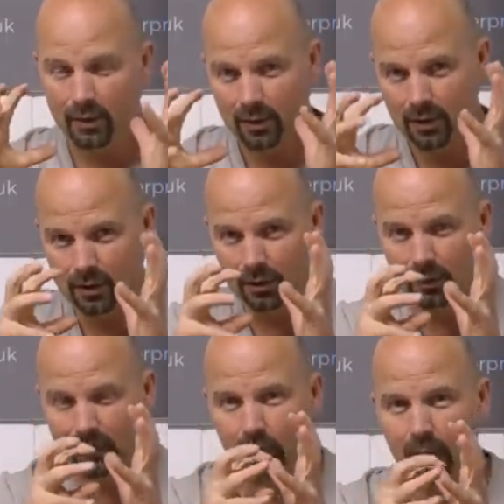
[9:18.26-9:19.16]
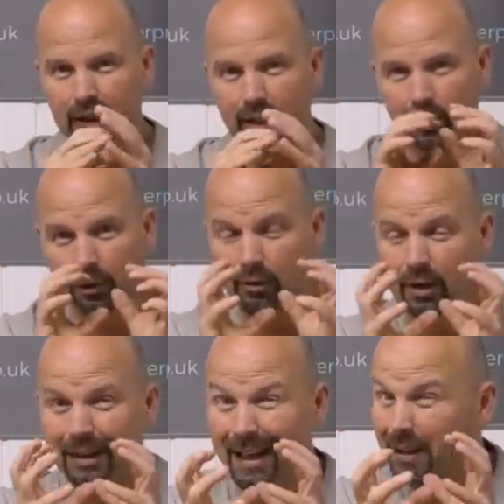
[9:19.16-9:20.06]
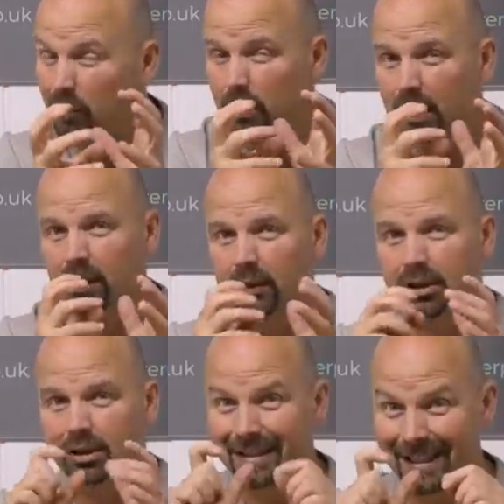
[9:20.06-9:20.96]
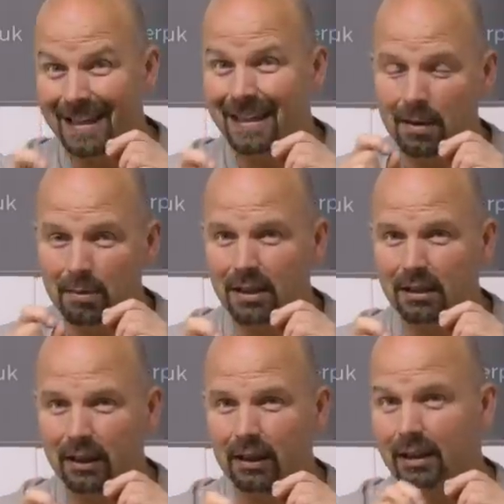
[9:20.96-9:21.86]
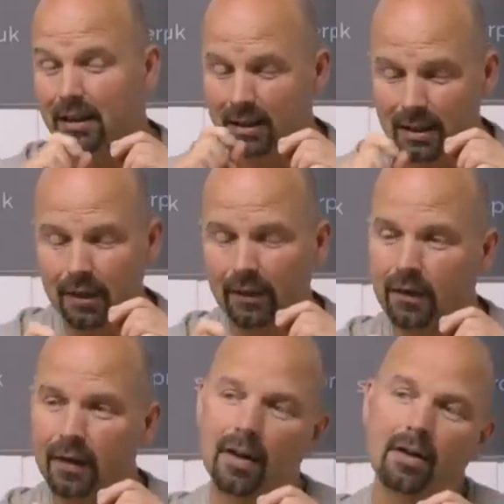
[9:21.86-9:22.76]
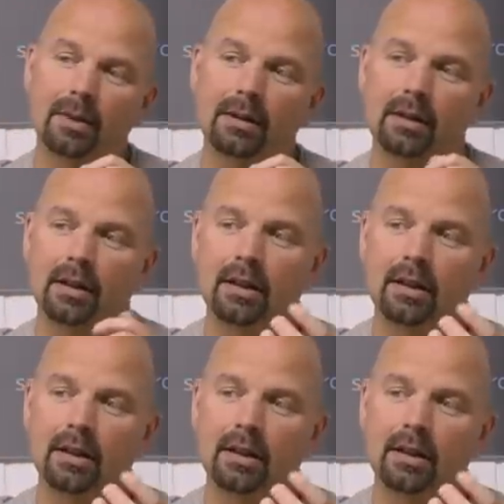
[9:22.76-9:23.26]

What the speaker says: Slow the flow down, create anaerobic conditions in the media in a safe environment,